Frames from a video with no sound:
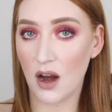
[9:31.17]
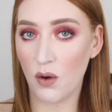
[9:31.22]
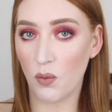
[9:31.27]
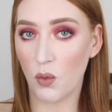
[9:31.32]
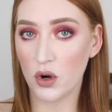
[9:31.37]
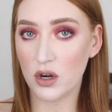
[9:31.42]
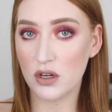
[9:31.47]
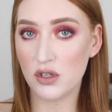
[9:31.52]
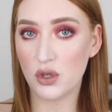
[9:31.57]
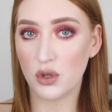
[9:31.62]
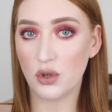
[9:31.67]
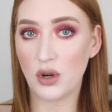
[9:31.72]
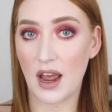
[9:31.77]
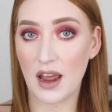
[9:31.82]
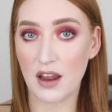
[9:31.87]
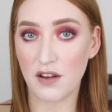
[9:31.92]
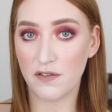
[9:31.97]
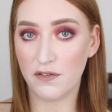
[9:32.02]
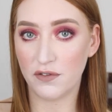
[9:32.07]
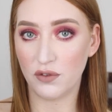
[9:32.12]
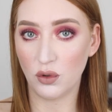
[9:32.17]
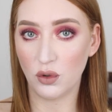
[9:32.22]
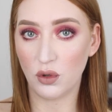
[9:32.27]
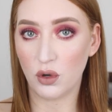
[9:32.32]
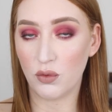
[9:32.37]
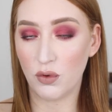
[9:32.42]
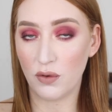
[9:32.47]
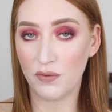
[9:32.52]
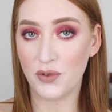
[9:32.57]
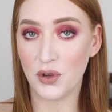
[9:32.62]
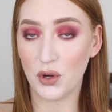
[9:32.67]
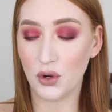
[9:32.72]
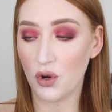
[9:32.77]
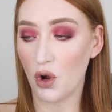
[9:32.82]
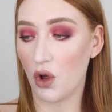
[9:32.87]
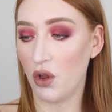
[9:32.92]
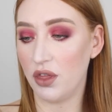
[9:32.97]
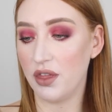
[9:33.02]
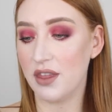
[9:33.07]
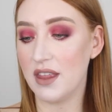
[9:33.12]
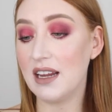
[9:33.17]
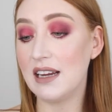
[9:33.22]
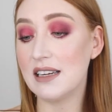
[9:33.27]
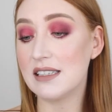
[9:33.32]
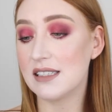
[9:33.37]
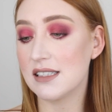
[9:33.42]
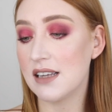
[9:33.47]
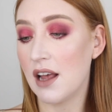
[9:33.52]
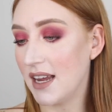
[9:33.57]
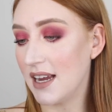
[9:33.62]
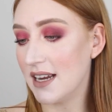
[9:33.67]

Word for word: I want to do a full review on this.